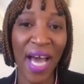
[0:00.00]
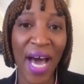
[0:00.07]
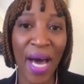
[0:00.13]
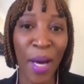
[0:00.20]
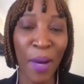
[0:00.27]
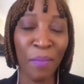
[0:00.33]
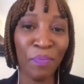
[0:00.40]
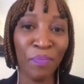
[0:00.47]

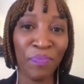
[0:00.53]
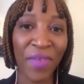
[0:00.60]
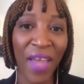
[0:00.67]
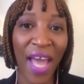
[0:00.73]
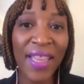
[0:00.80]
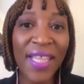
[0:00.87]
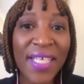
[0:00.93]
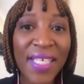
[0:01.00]

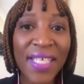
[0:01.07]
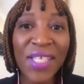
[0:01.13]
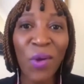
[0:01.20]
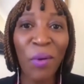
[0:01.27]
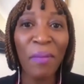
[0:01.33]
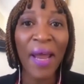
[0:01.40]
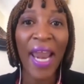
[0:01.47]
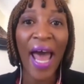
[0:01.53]
And this is
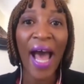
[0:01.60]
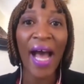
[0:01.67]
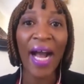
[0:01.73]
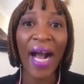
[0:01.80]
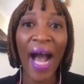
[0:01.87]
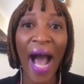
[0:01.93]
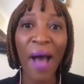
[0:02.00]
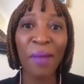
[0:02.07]

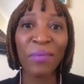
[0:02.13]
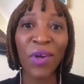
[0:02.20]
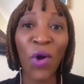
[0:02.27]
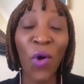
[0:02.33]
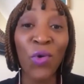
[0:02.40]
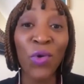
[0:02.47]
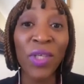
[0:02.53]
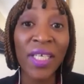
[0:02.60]
Nomalanga. I'm an
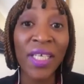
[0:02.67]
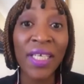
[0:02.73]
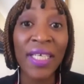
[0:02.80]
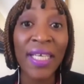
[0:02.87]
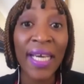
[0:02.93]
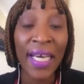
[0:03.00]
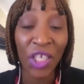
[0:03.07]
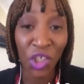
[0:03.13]

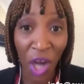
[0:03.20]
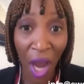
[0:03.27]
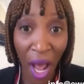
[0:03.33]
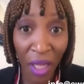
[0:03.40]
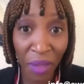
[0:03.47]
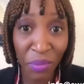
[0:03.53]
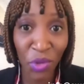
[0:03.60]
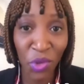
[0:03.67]
only
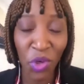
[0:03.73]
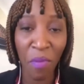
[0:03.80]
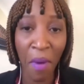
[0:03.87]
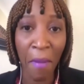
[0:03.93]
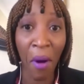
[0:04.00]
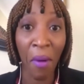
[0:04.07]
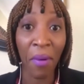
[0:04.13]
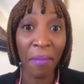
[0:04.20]
child between my
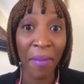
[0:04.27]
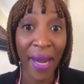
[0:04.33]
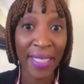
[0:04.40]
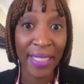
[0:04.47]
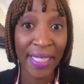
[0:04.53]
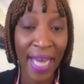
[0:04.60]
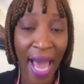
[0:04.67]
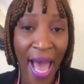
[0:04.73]
mom and my
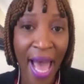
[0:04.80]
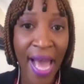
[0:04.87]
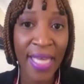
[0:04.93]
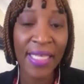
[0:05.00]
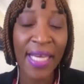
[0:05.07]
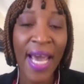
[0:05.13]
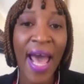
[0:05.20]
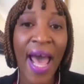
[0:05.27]

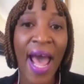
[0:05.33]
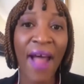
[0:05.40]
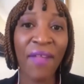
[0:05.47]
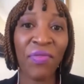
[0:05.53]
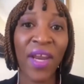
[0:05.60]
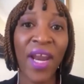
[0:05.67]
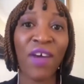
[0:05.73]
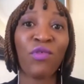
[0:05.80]
dad.
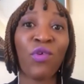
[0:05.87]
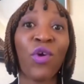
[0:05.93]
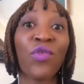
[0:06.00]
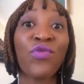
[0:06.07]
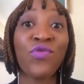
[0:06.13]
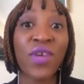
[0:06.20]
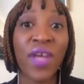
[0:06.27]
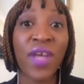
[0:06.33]
And then I've got
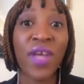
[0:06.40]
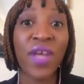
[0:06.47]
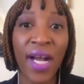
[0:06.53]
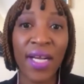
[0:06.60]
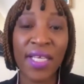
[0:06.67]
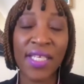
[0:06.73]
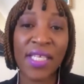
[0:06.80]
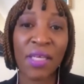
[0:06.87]
3 younger
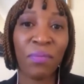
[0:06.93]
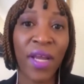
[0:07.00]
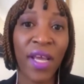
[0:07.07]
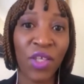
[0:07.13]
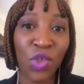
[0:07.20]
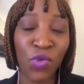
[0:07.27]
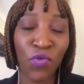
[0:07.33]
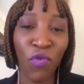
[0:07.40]

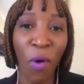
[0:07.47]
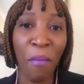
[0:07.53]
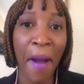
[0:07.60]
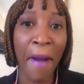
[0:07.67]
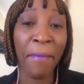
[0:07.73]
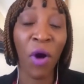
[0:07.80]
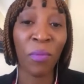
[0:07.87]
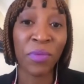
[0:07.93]
siblings from my
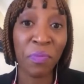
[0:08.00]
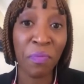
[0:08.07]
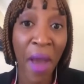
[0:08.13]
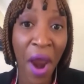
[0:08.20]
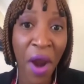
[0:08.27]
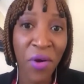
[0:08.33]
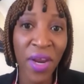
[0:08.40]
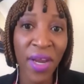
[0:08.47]
mom's
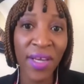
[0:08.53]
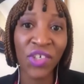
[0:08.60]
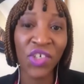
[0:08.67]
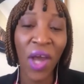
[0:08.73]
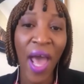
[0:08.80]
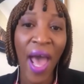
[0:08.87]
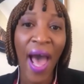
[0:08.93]
marriage.